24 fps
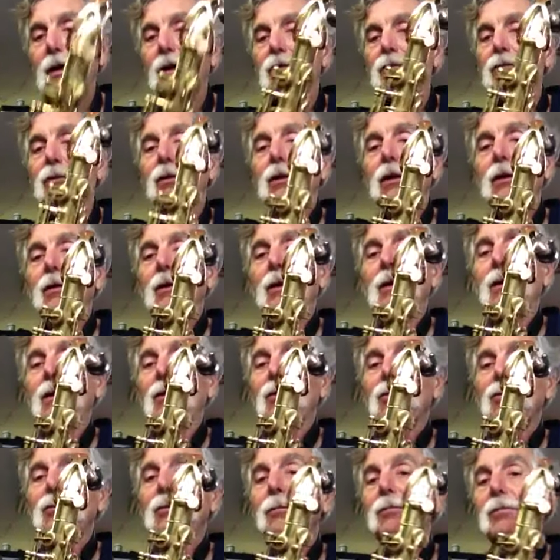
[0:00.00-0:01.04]
So there it
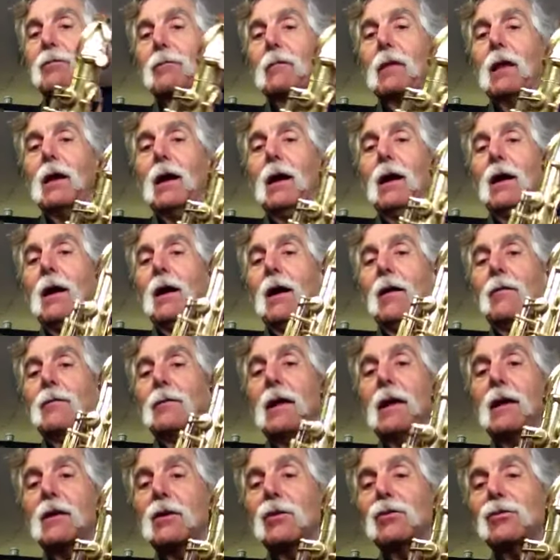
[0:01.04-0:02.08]
is.
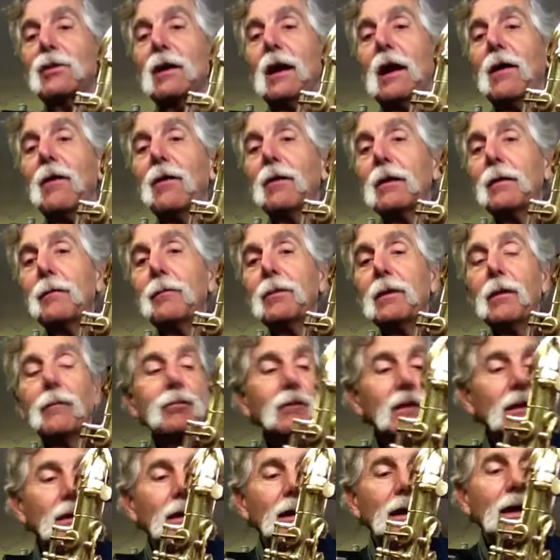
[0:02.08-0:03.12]
Yanagisawa,
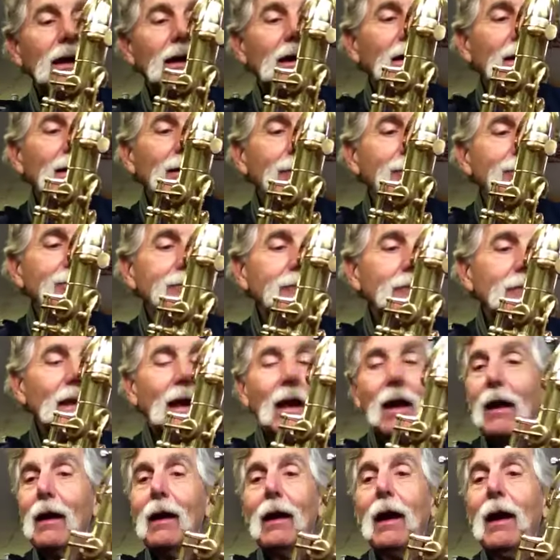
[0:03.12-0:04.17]

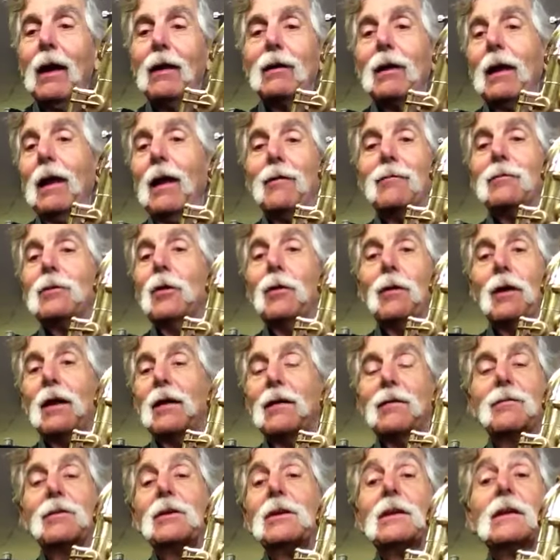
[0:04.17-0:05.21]
I have no
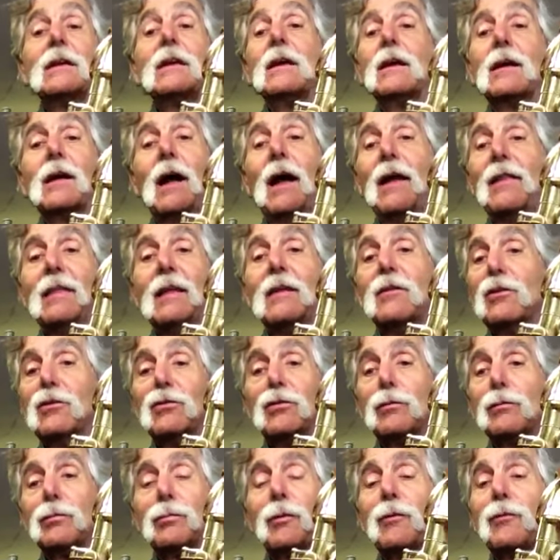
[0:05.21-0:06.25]
idea. I think
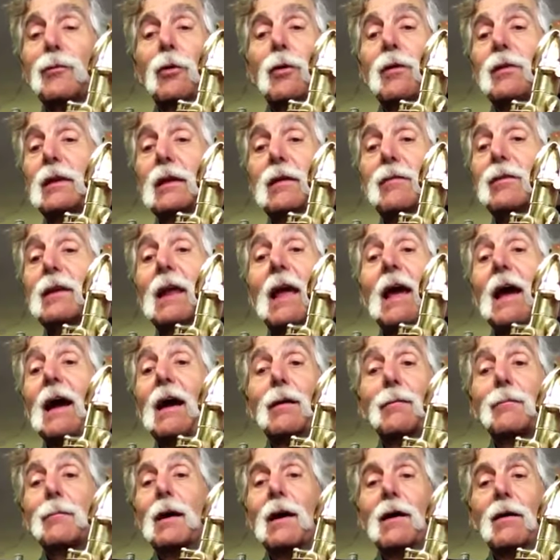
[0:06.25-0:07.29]
this was before they even
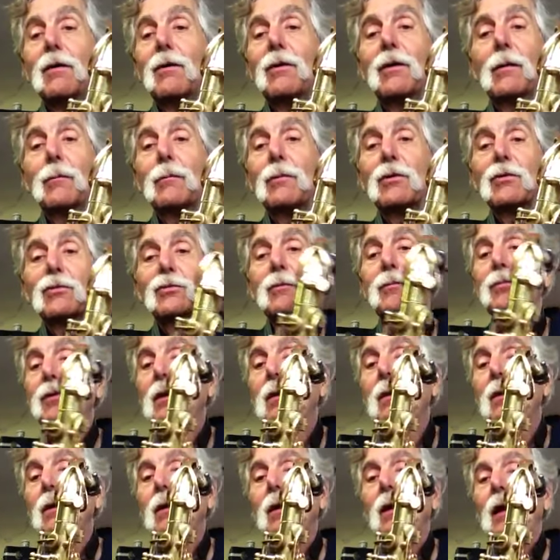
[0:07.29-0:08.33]
had model numbers.
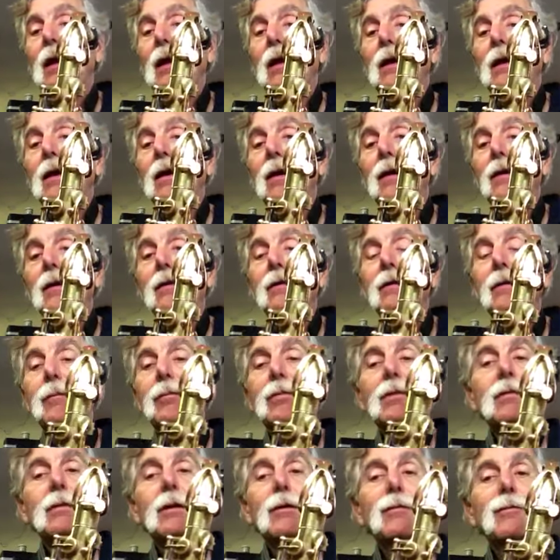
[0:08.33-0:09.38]
And
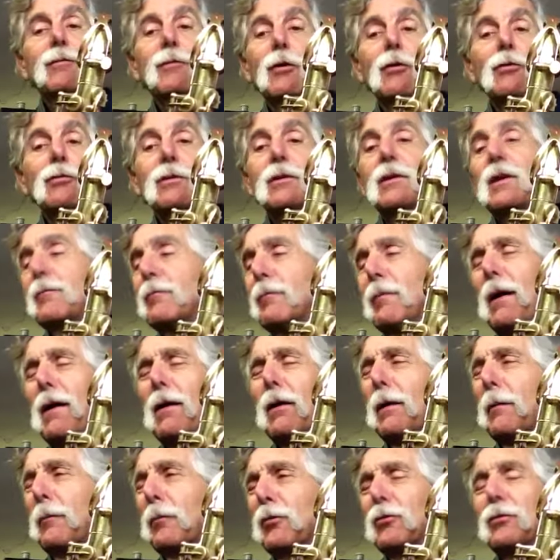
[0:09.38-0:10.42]
their first
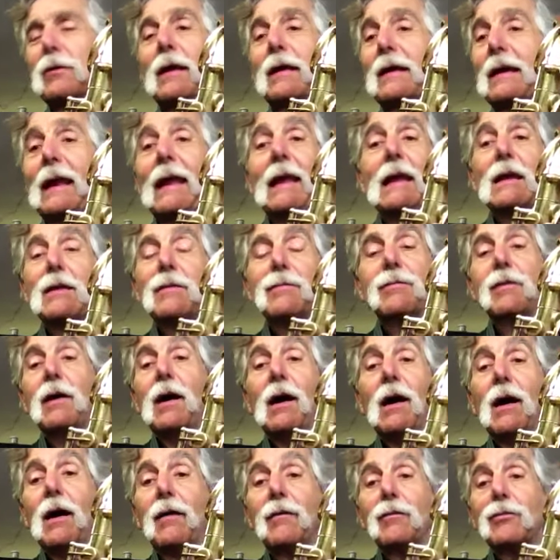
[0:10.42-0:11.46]
model number is like an
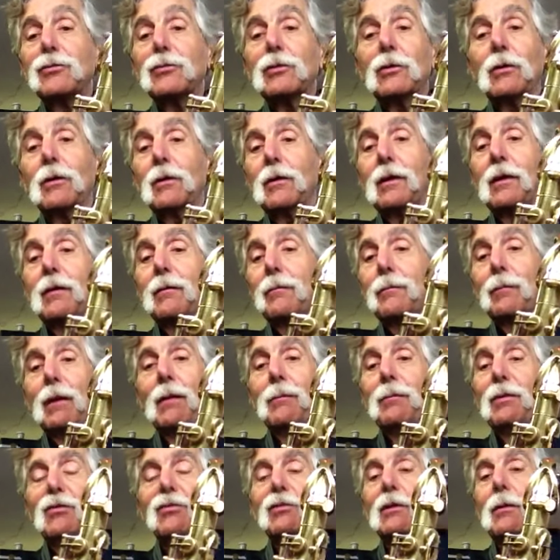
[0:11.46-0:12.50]
A5, so it
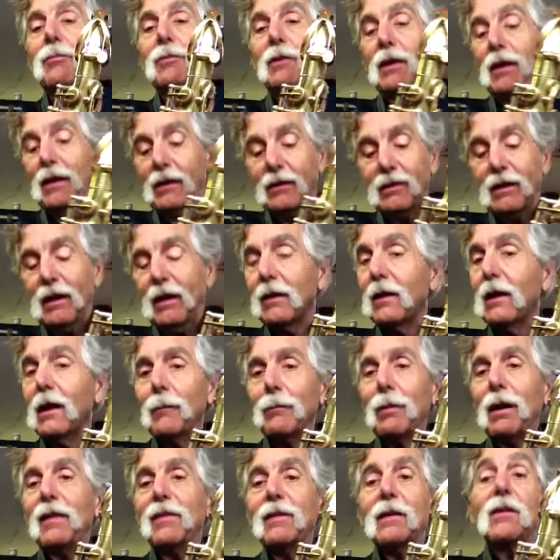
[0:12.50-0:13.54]
might be something like that.
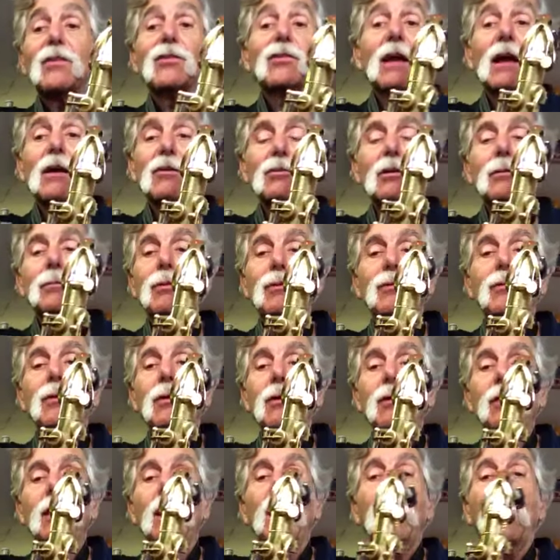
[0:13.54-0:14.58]
But I think it's actually
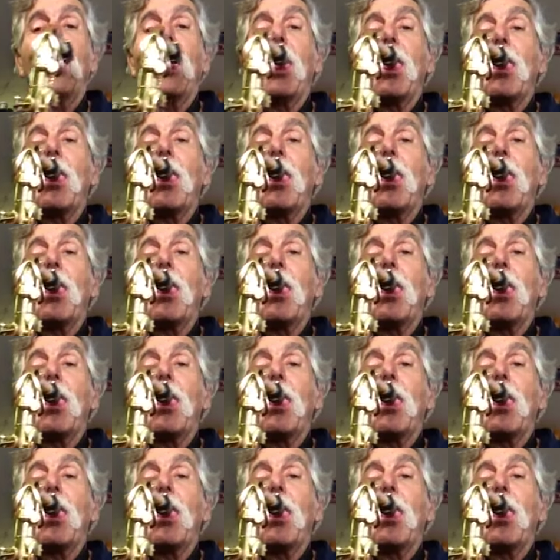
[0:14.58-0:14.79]
before that.